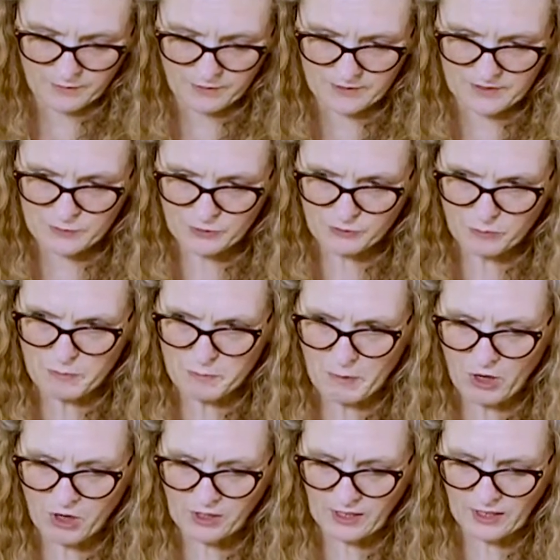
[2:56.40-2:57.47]
sort of from the
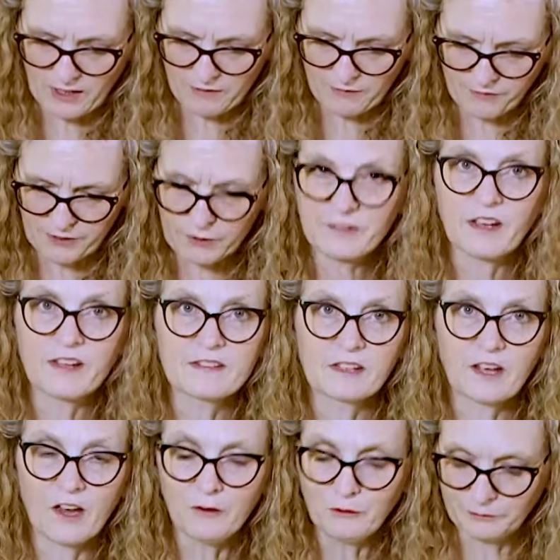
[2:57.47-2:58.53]
market a few days
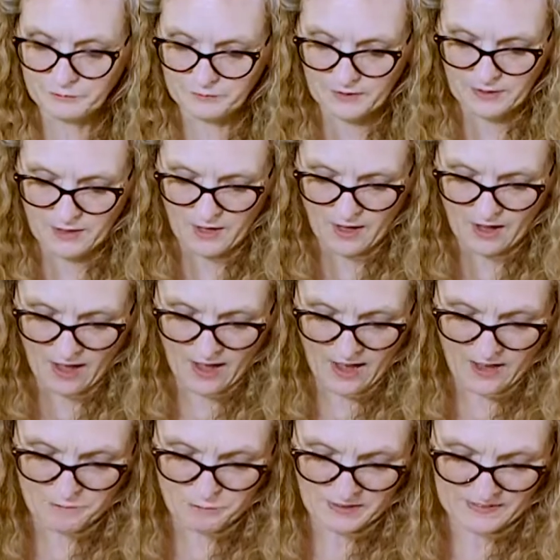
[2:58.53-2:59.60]
ago,
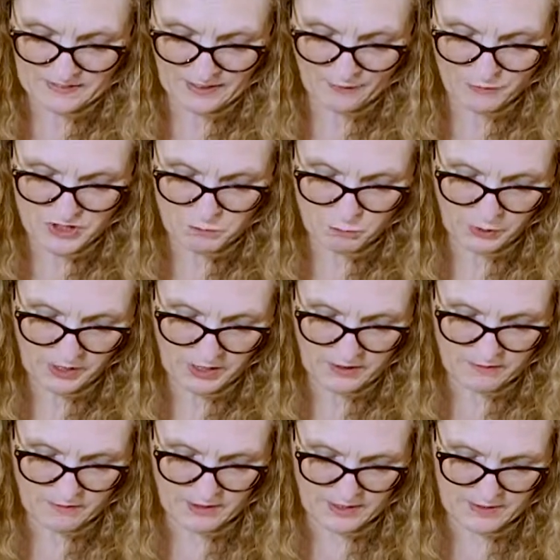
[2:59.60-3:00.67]
and basically I've just put it
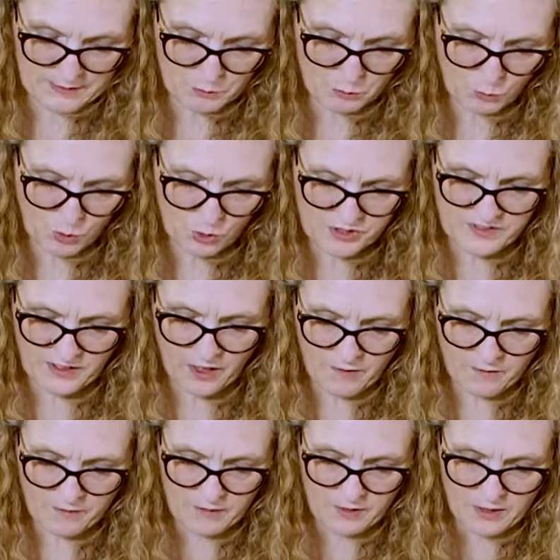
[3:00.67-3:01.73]
in some water
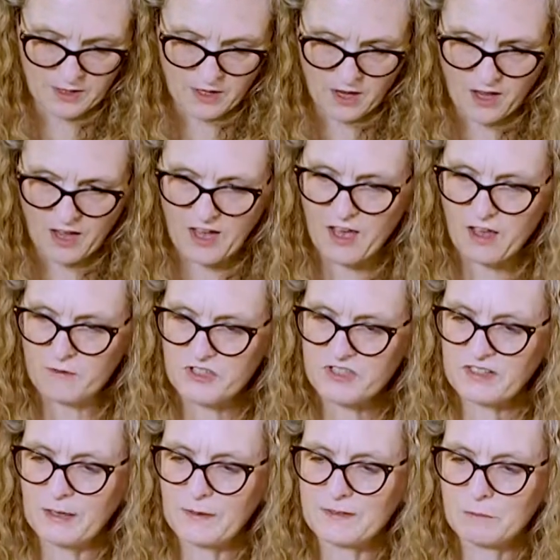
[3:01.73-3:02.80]
and just
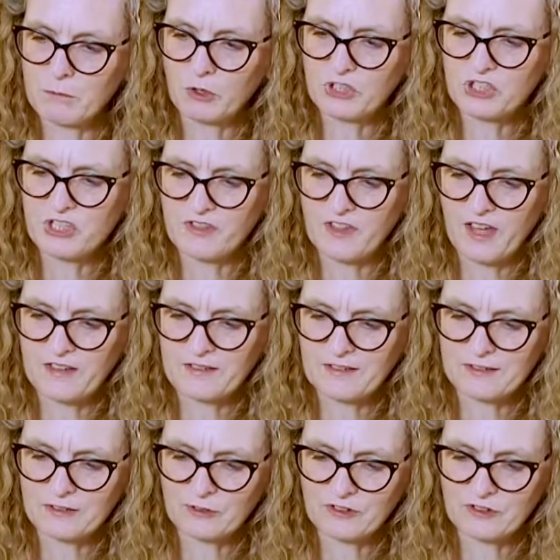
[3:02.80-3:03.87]
keep some moisture there to
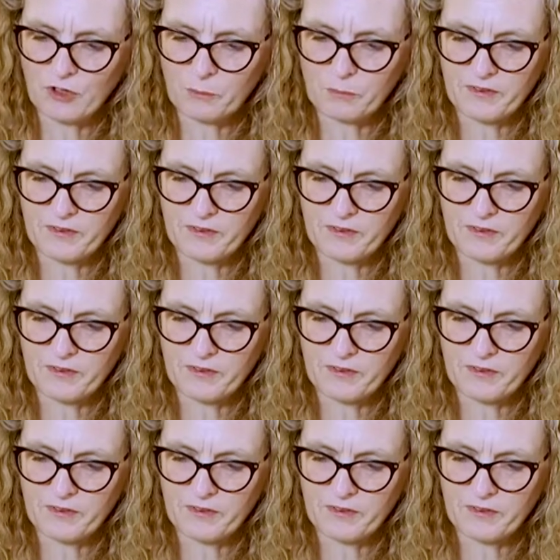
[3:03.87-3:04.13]
just stops